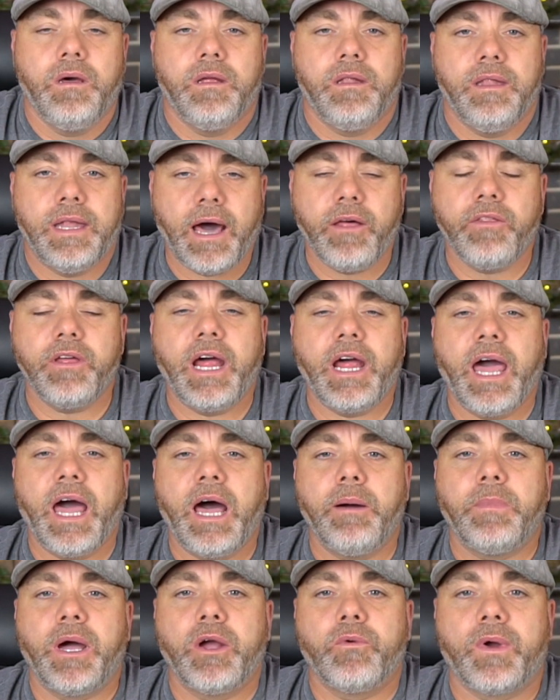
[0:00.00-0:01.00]
Now that I
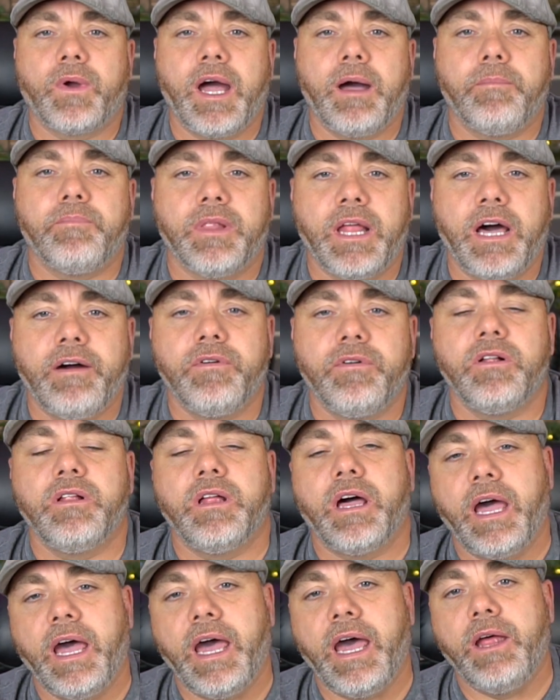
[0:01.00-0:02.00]
have my ramp
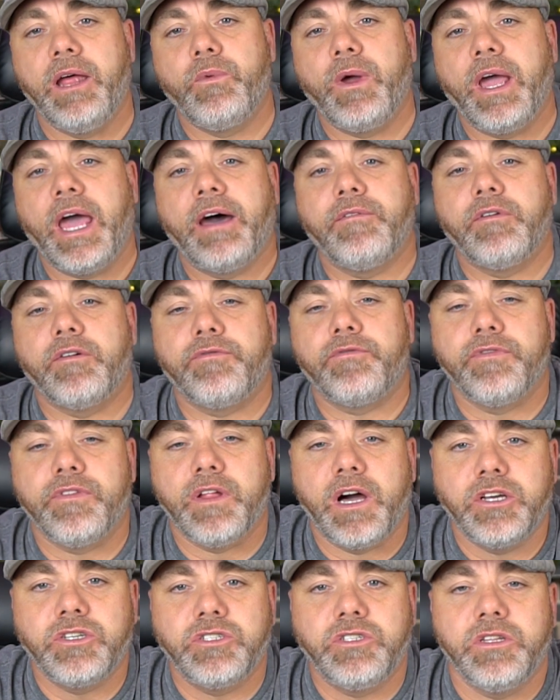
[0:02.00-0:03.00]
level and we have it
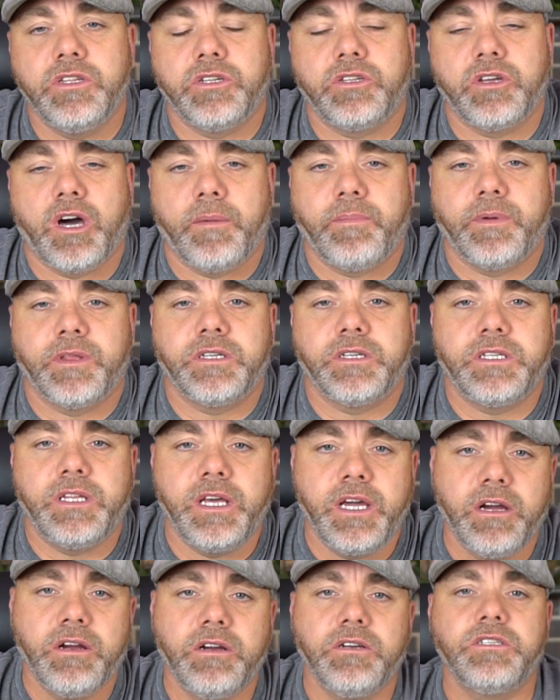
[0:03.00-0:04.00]
flush to the top of the
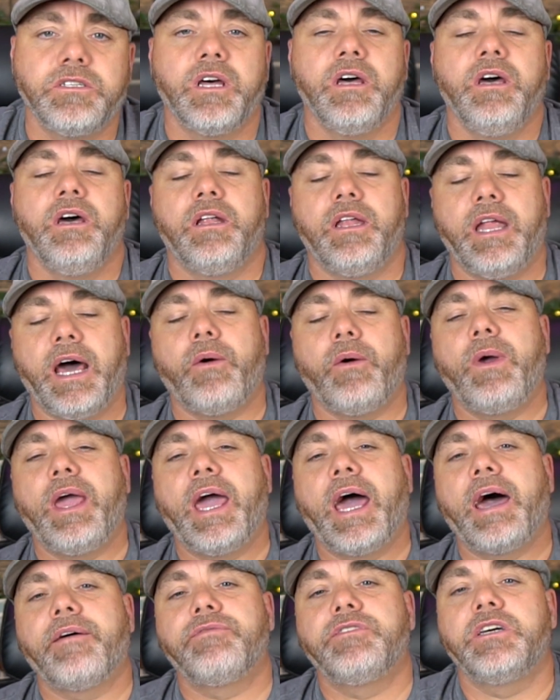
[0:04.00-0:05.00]
stairs, now we
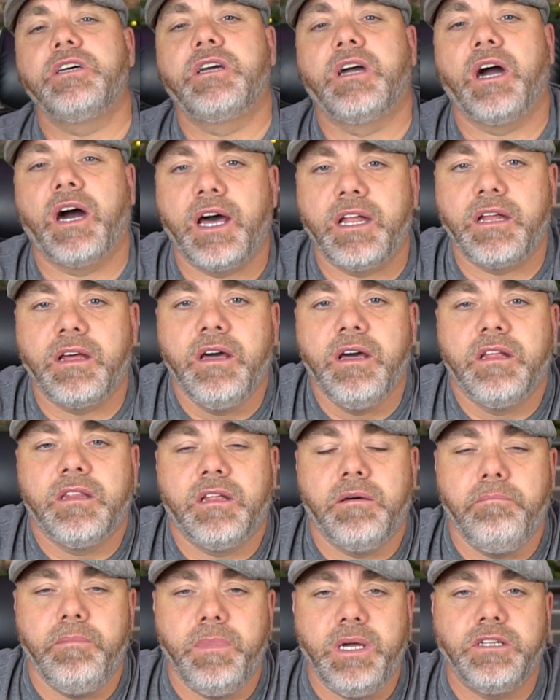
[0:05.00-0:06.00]
have to cut
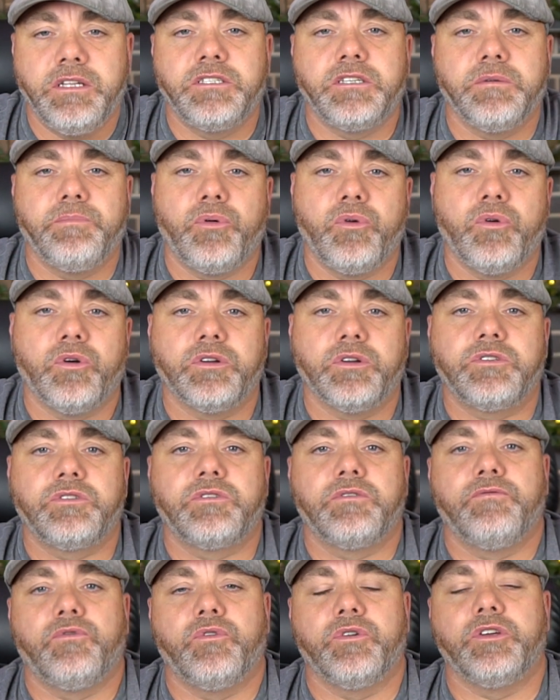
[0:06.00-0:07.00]
the mid supports
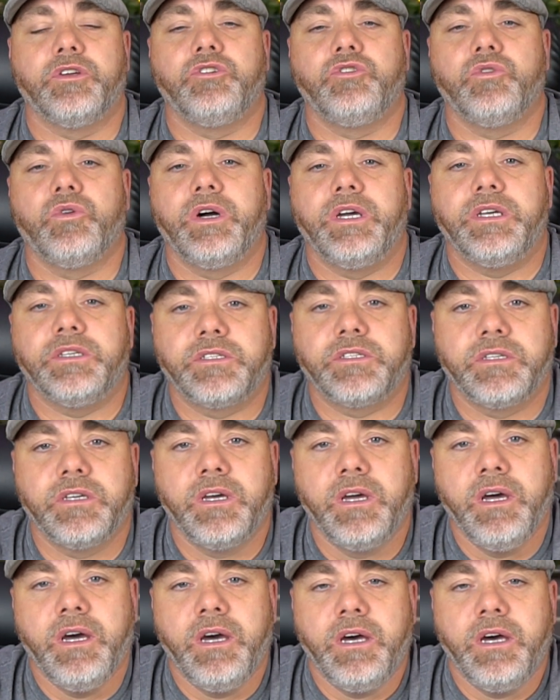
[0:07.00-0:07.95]
for the joists.